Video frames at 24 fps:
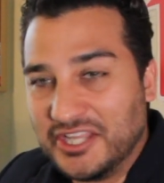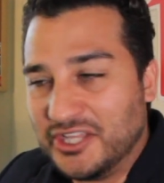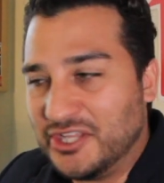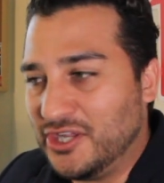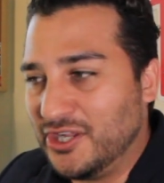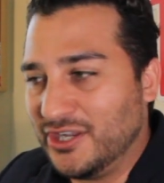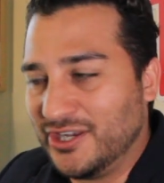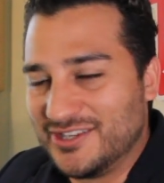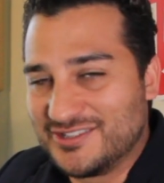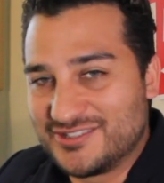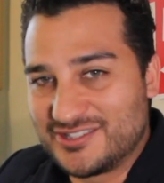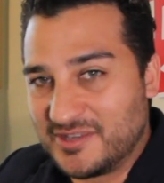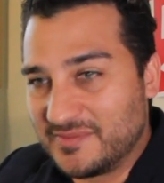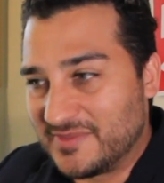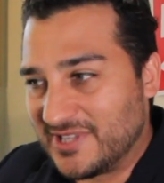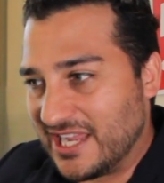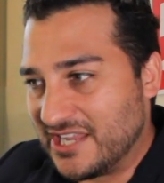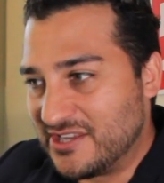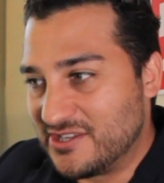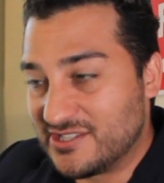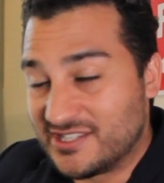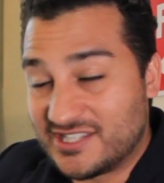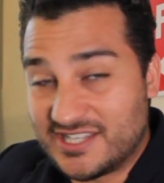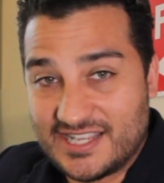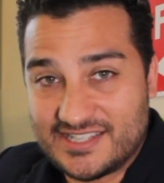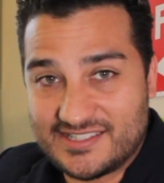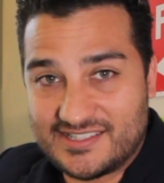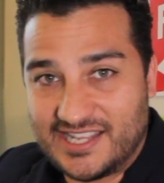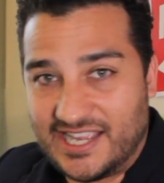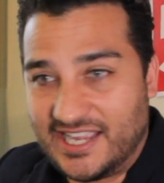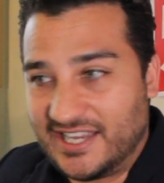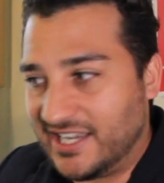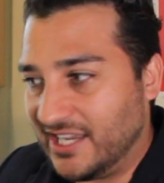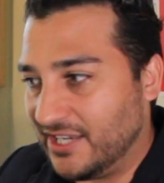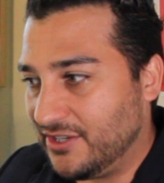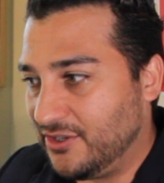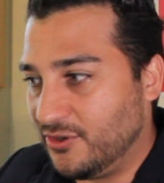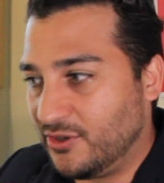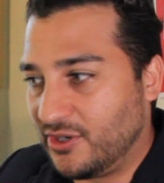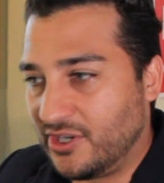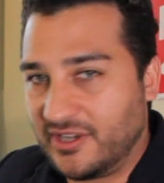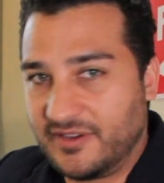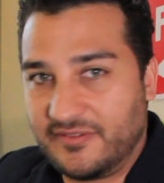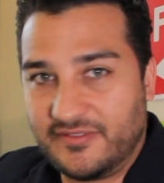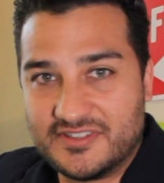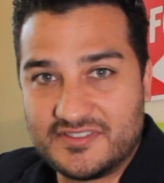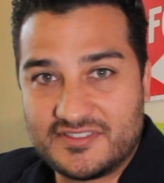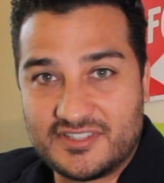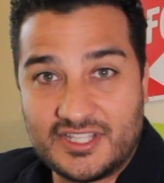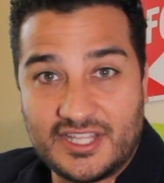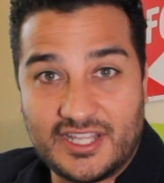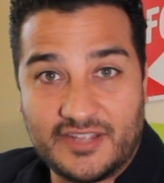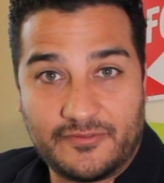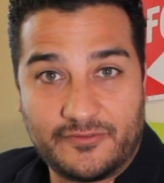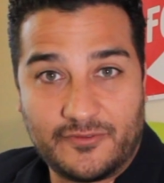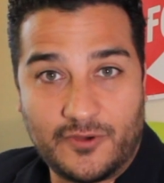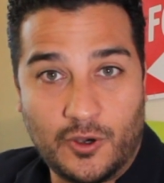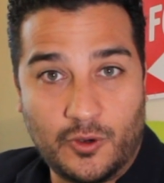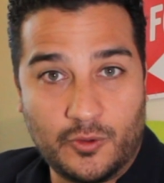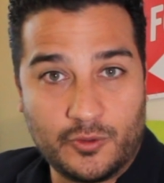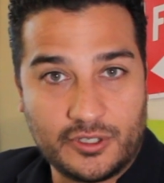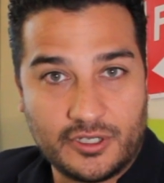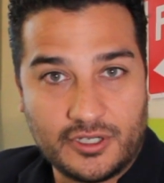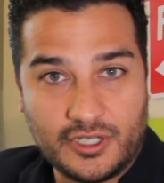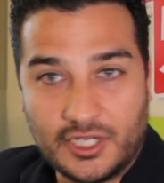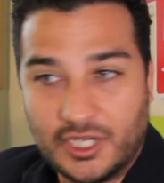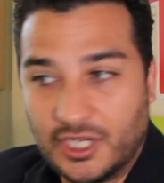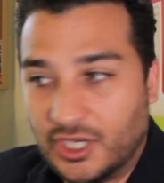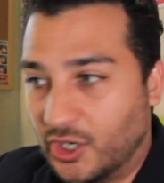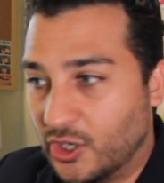You know, sometimes you see a sign and you don't even see the phone.